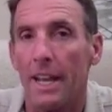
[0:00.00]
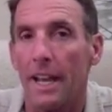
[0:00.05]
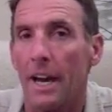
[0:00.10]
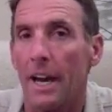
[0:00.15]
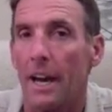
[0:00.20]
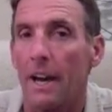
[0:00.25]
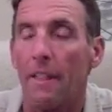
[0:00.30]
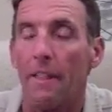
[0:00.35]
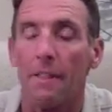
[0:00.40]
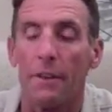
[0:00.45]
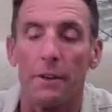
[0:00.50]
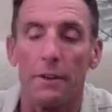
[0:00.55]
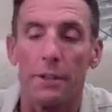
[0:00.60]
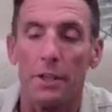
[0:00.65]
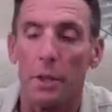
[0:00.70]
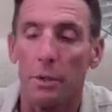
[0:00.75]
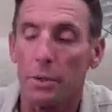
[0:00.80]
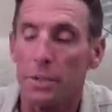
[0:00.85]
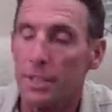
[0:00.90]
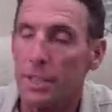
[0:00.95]
There's
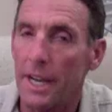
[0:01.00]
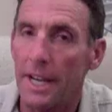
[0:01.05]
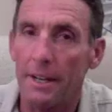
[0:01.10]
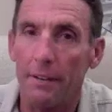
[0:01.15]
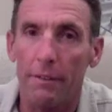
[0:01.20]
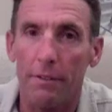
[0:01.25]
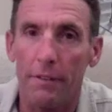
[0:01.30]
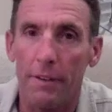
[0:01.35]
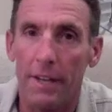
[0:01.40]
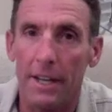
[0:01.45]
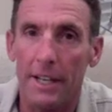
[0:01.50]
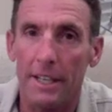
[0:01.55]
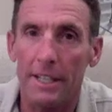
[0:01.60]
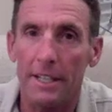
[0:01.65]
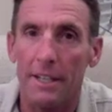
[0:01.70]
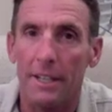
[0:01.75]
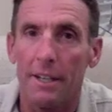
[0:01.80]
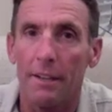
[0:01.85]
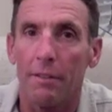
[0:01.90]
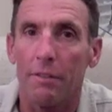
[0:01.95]
no side effect
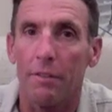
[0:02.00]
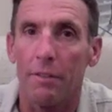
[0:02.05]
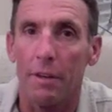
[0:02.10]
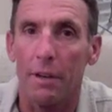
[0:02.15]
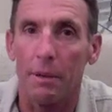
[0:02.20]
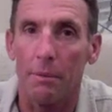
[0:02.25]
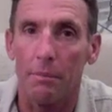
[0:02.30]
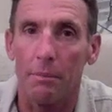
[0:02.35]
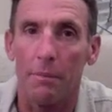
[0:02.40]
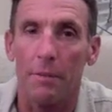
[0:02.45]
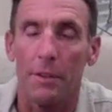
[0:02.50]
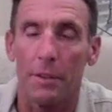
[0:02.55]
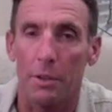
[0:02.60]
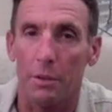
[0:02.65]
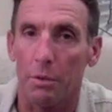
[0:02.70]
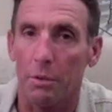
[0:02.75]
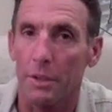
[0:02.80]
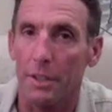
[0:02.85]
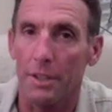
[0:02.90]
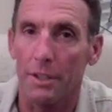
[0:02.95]
from the
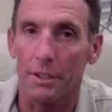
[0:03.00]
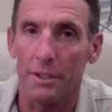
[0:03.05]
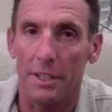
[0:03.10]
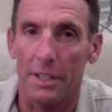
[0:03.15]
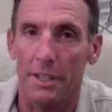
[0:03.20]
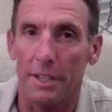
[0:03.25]
krill.